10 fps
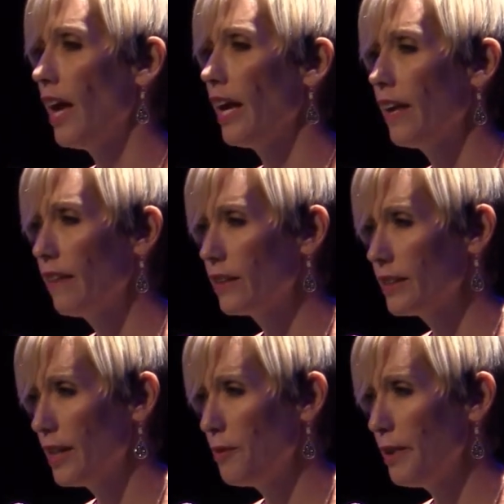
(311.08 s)
He
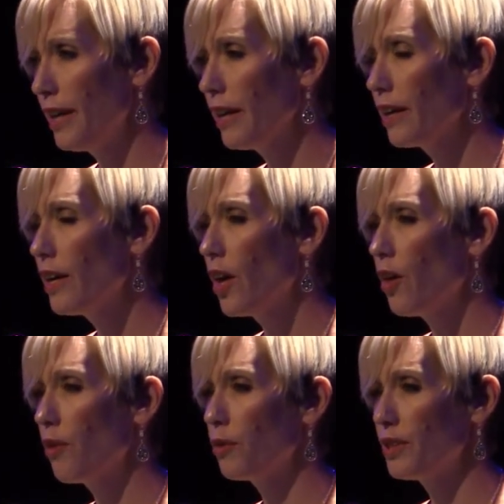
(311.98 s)
looks at me
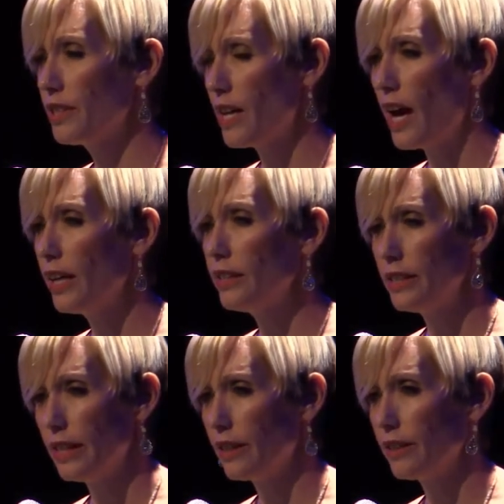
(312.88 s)
through snot and
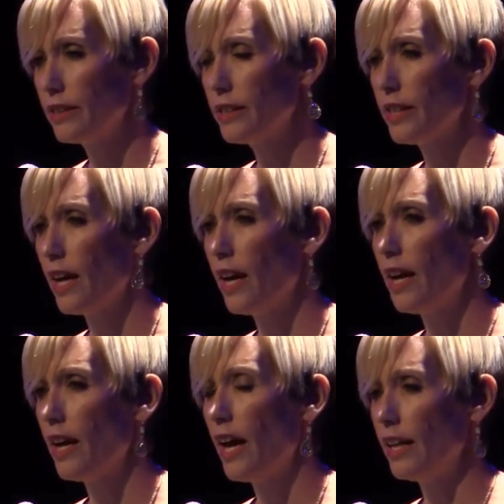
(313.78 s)
tears
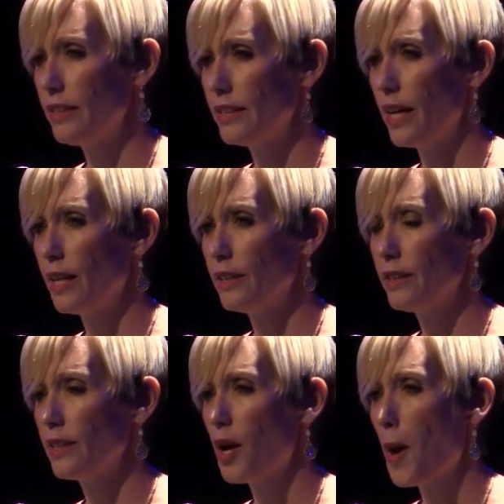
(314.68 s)
and
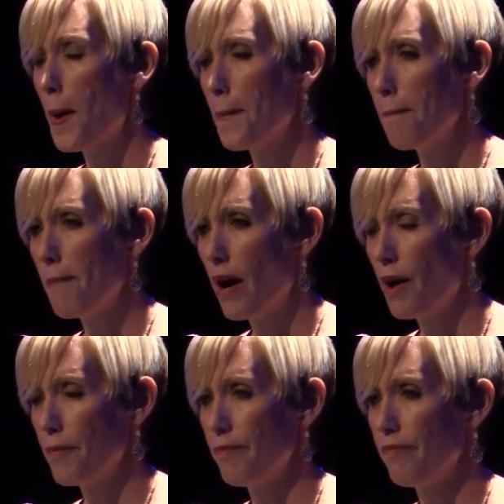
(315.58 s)
says,
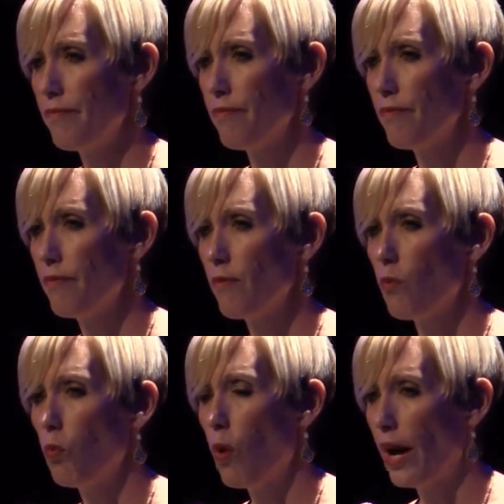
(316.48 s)
"Mom,
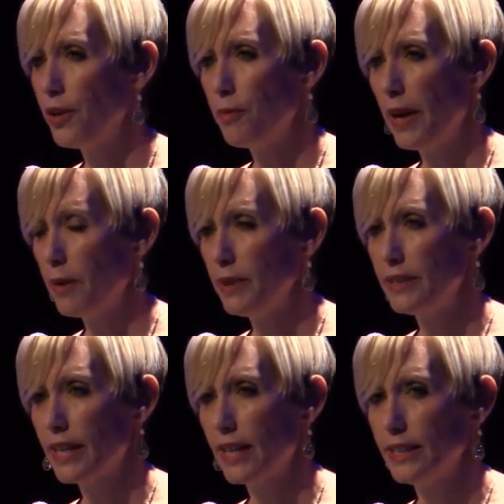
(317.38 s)
why do
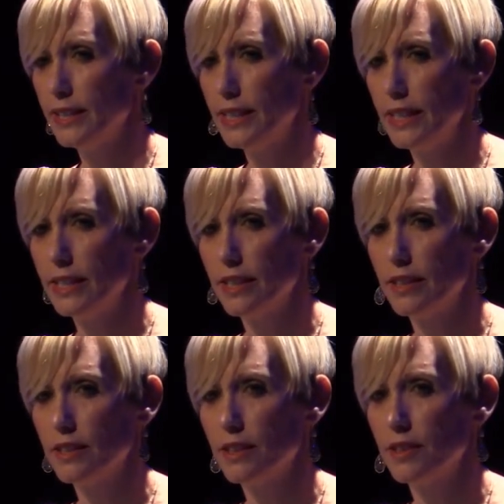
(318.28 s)
babies get
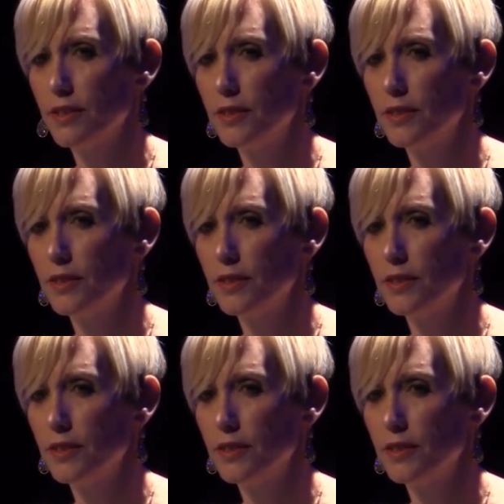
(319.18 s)
diseases?"